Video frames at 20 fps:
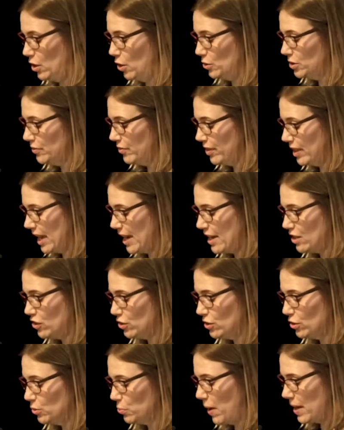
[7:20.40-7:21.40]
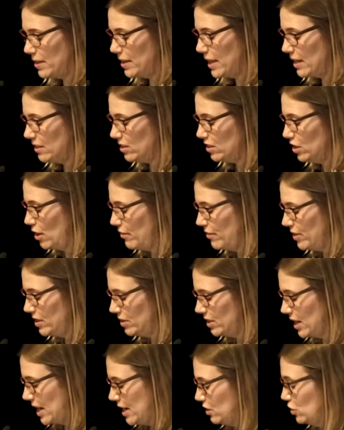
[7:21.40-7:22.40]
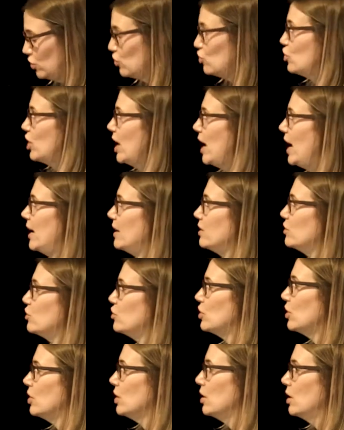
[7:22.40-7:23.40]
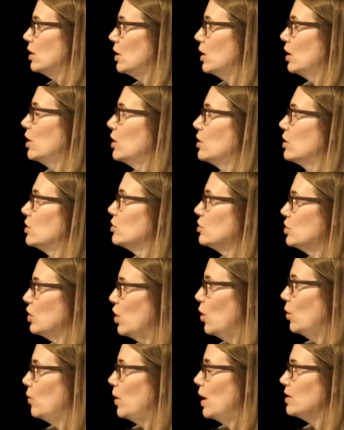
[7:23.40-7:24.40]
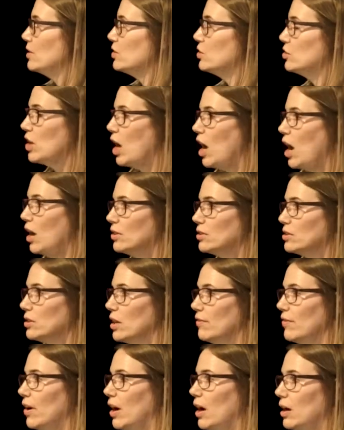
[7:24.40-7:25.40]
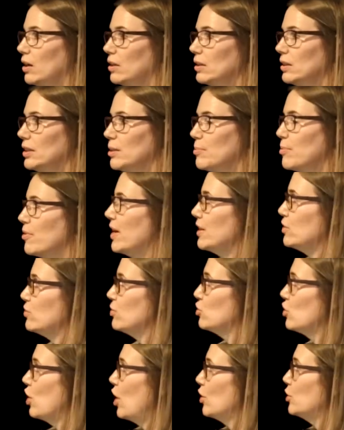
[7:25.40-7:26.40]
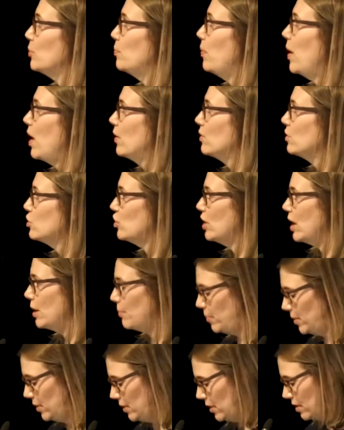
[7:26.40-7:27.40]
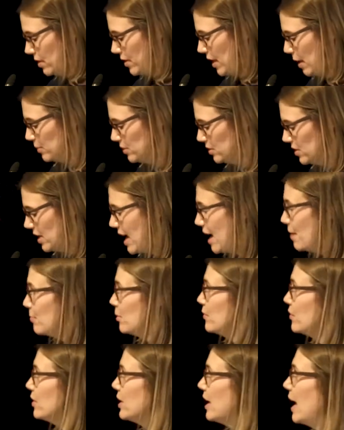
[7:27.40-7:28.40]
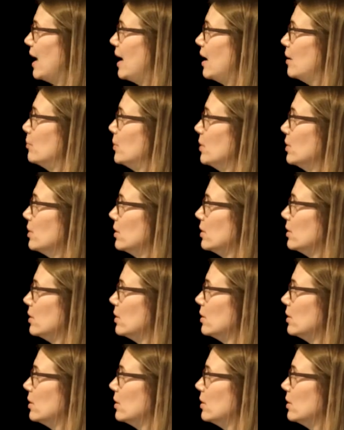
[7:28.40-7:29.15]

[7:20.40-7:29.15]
notifications when their service status changed. So at the start of our Liberator and Jadu partnership, that was the aim of the game.